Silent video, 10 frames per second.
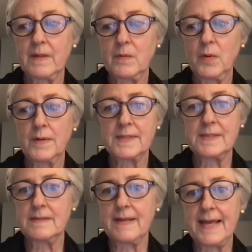
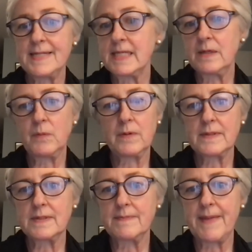works, antique
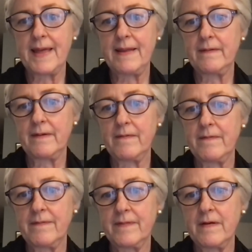works made
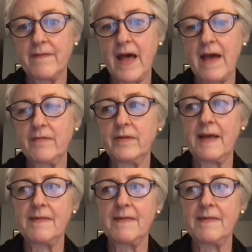of, of ivory.